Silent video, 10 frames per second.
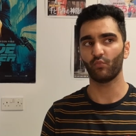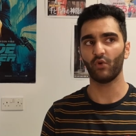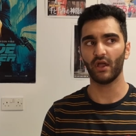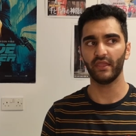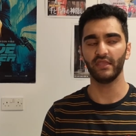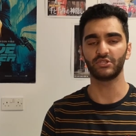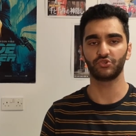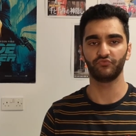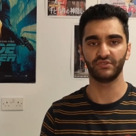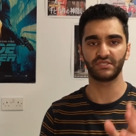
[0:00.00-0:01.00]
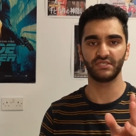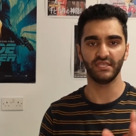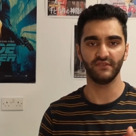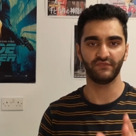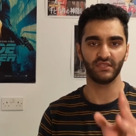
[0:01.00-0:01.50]
why it should
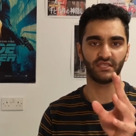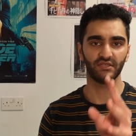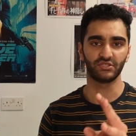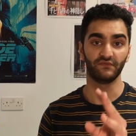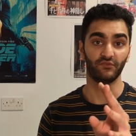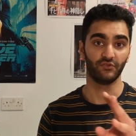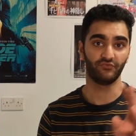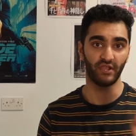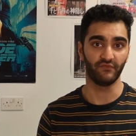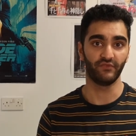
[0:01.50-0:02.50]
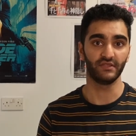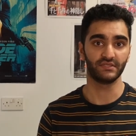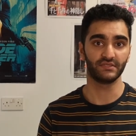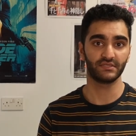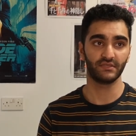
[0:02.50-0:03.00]
receive the attention for the right
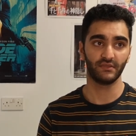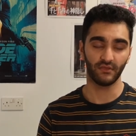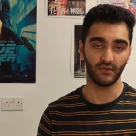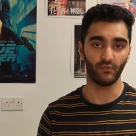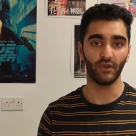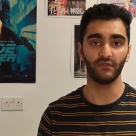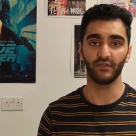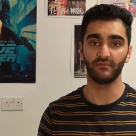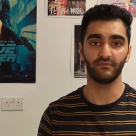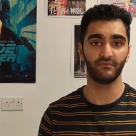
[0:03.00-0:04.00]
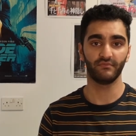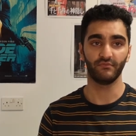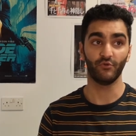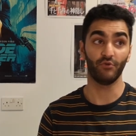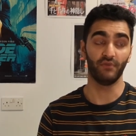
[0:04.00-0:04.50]
reasons. One of them,
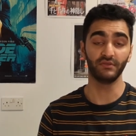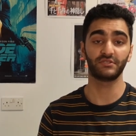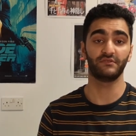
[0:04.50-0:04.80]
or most